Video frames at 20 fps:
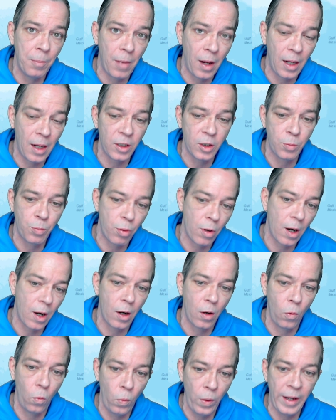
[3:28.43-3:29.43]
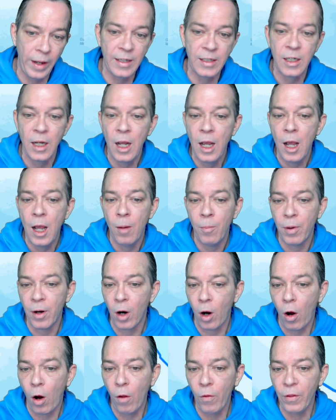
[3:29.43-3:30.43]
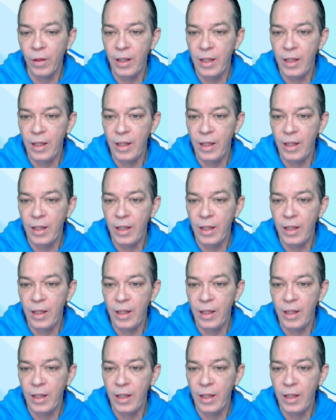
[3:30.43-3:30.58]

miles per hour winds, but all the